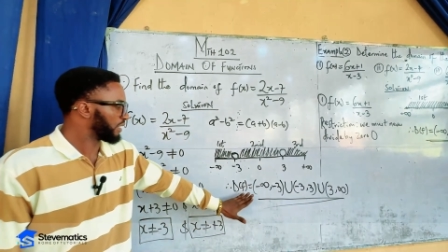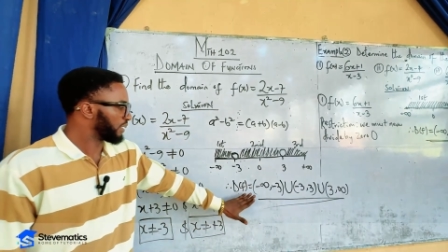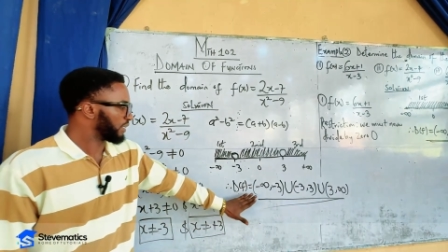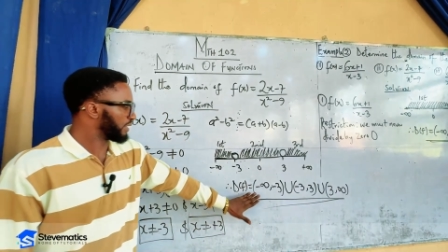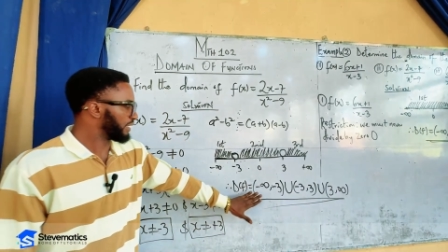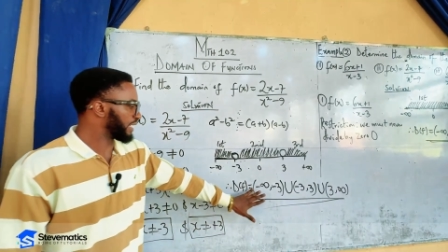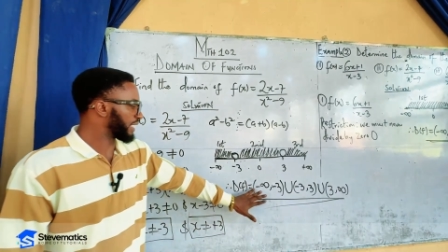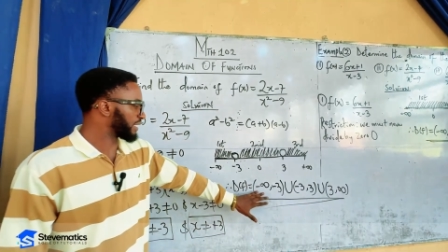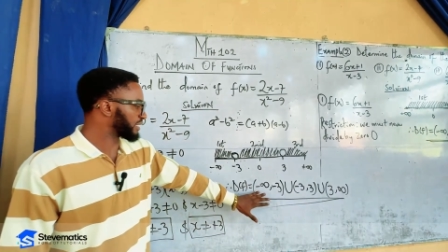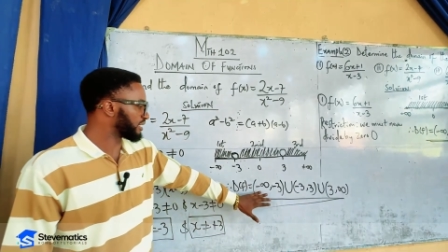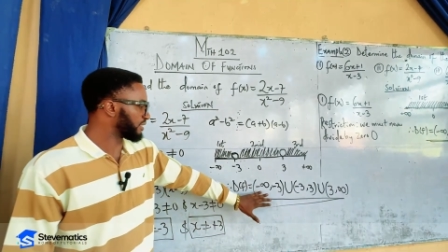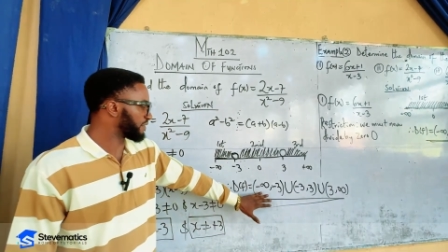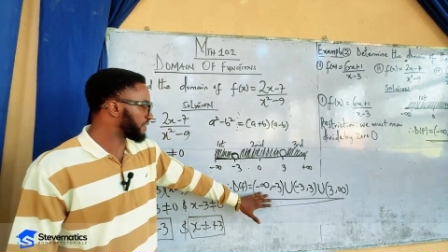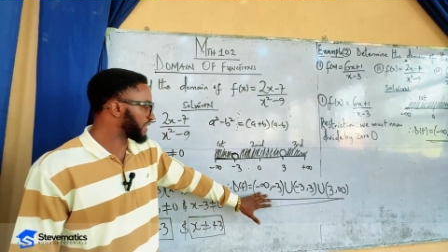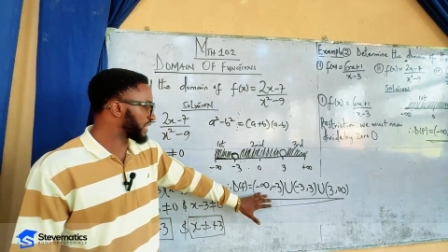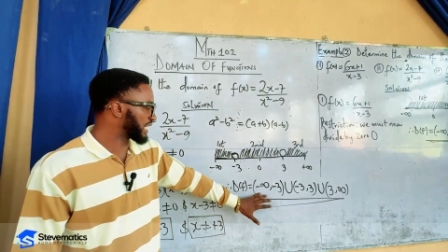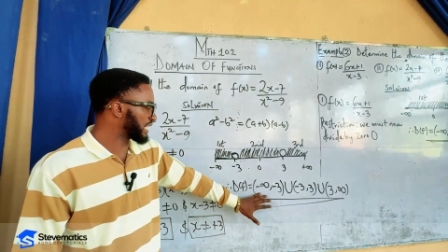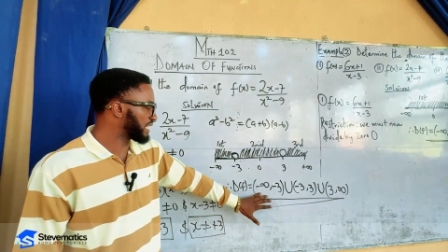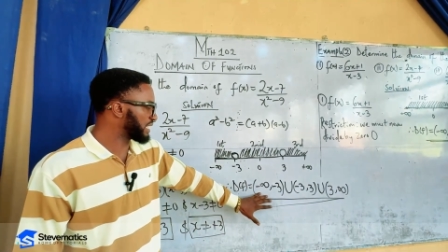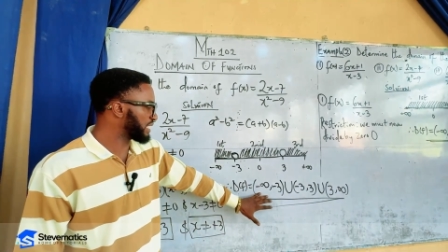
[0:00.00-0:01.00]
Negative
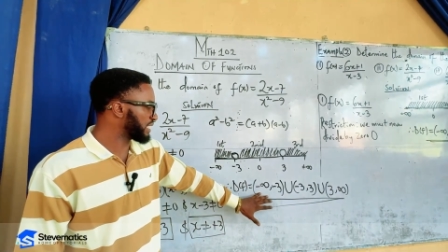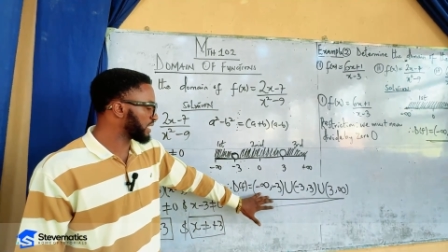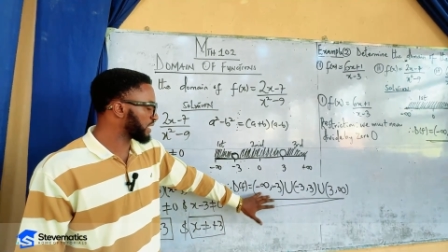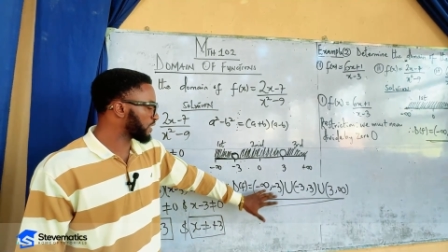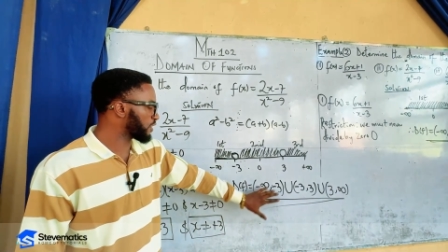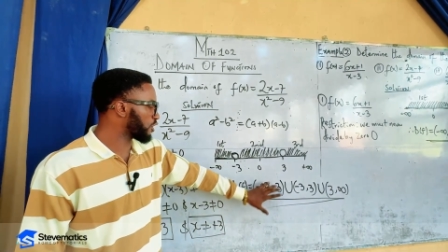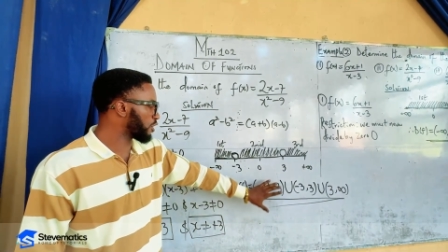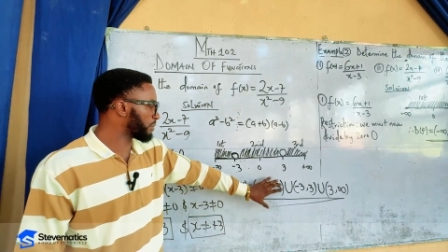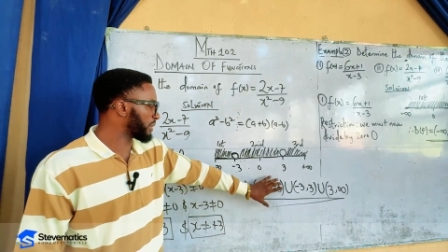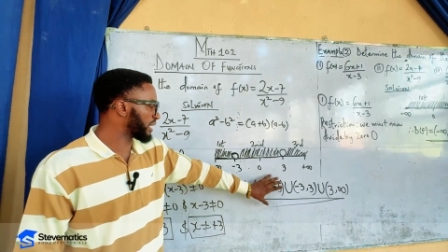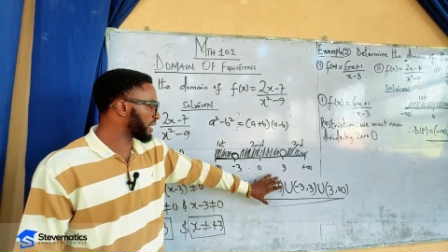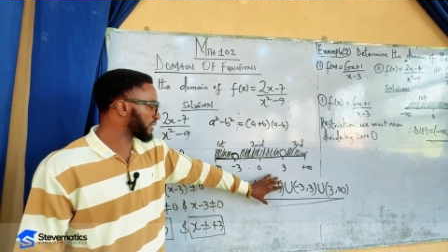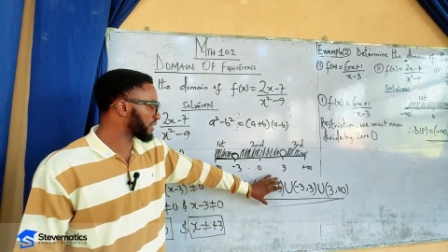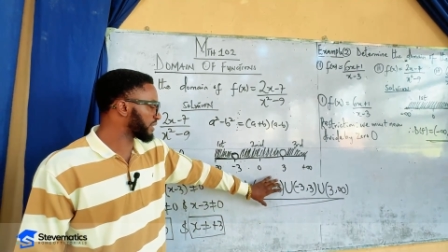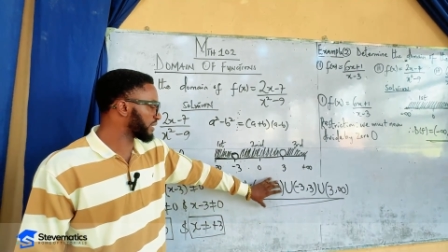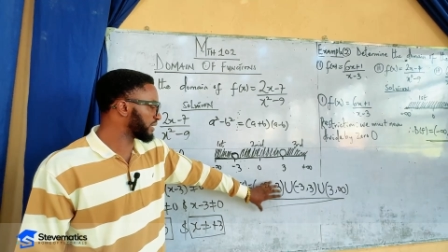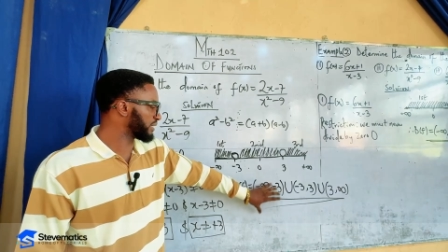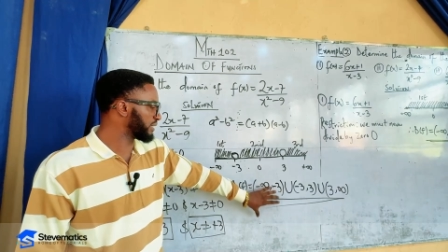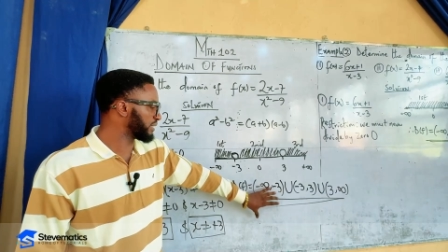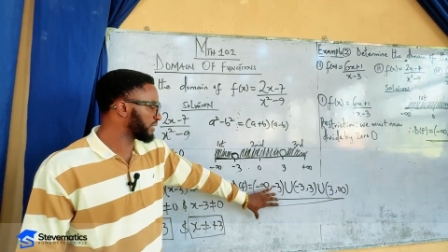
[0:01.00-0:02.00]
3, comma
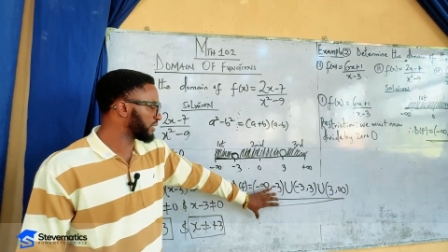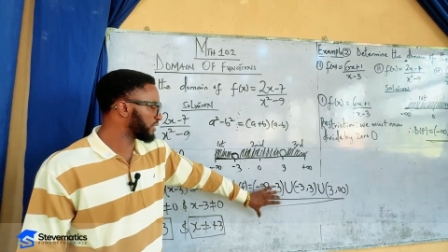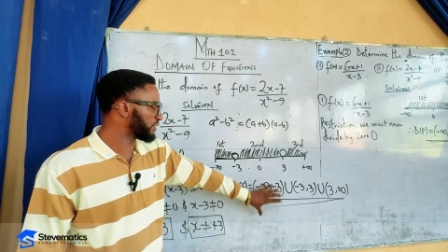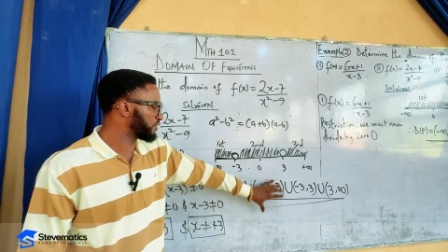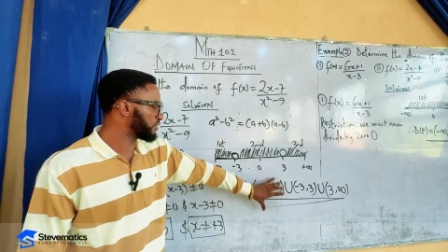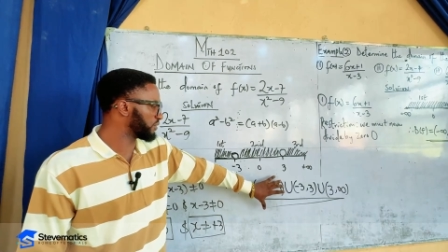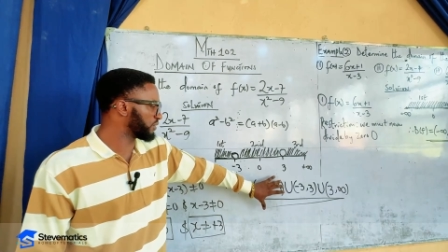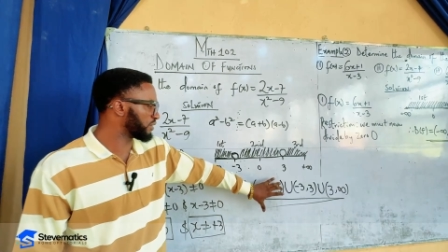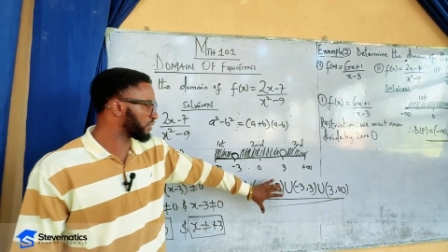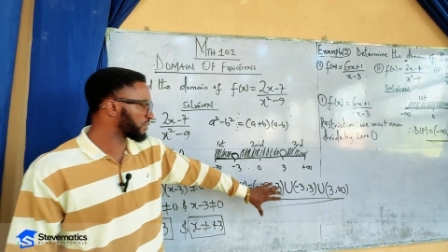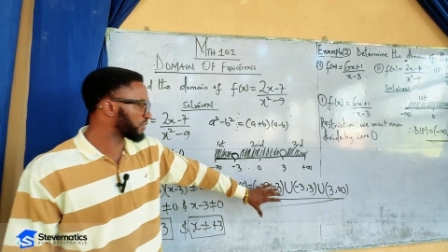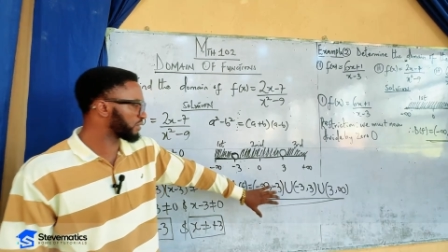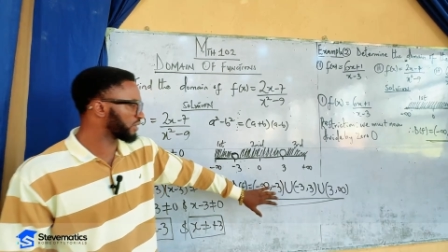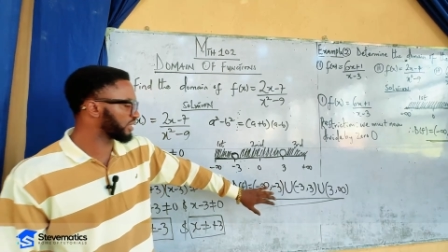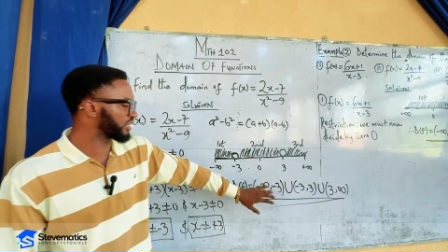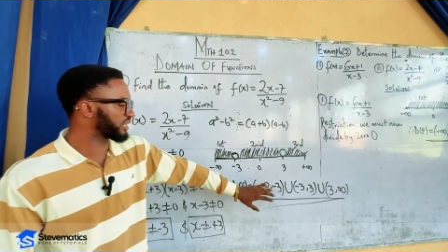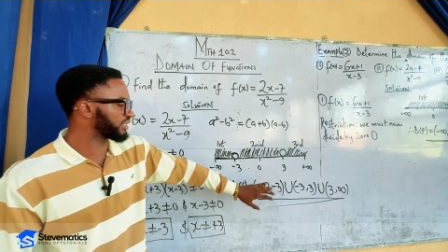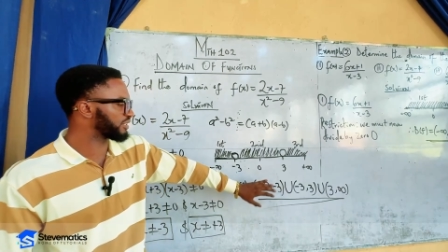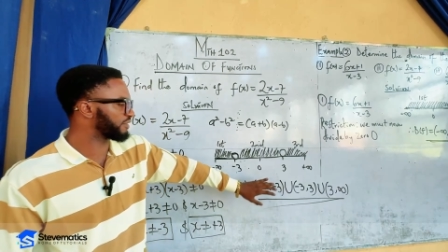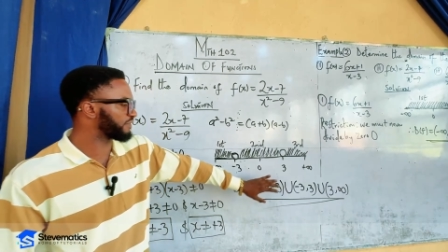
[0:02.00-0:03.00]
3, union
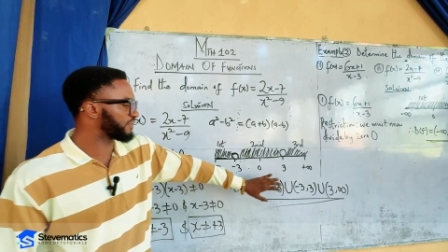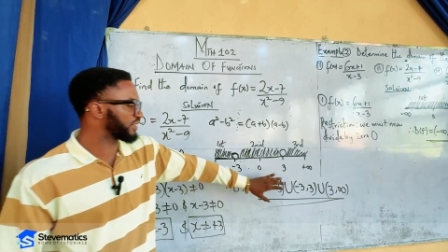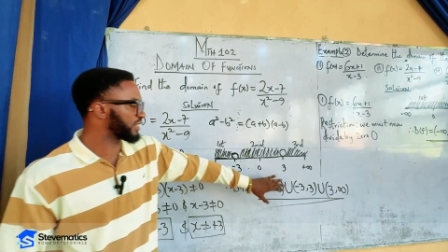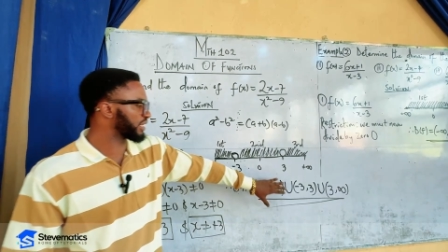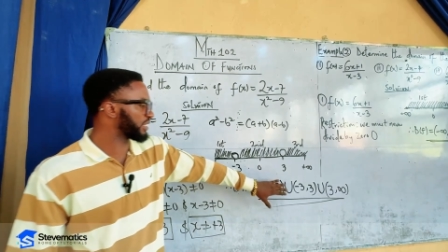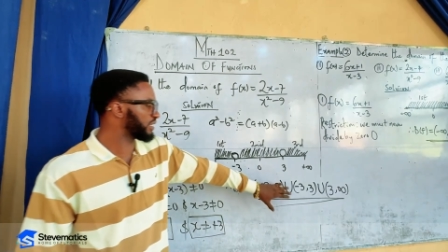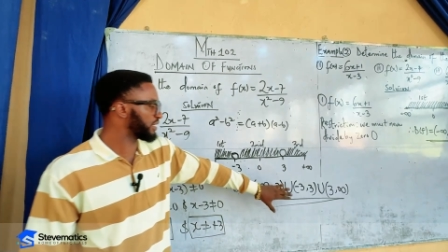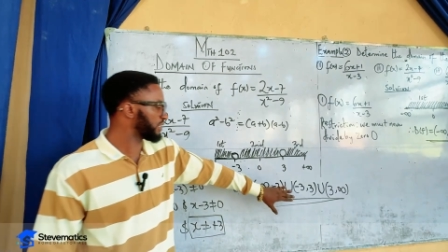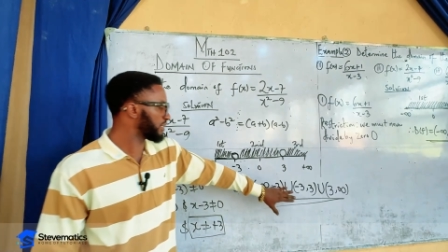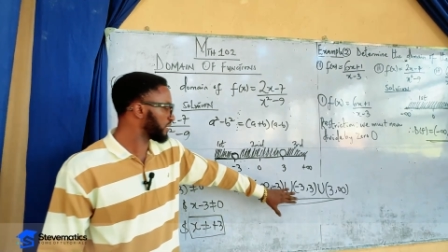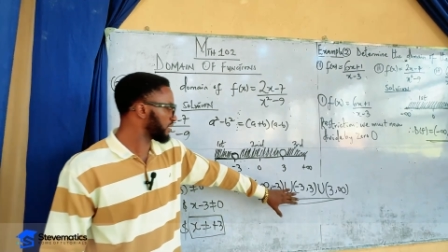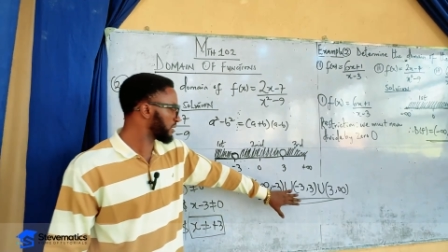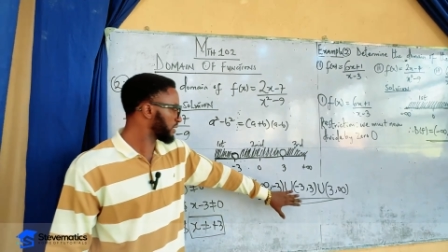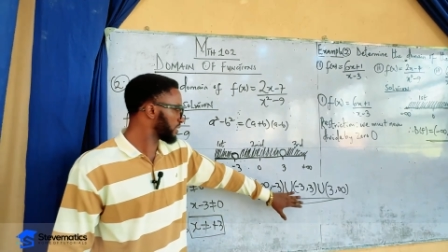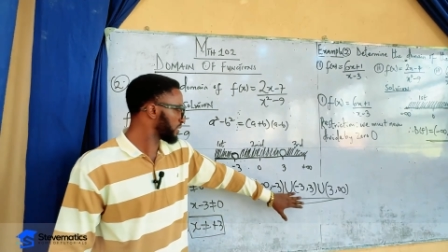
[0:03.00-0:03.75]
negative 3,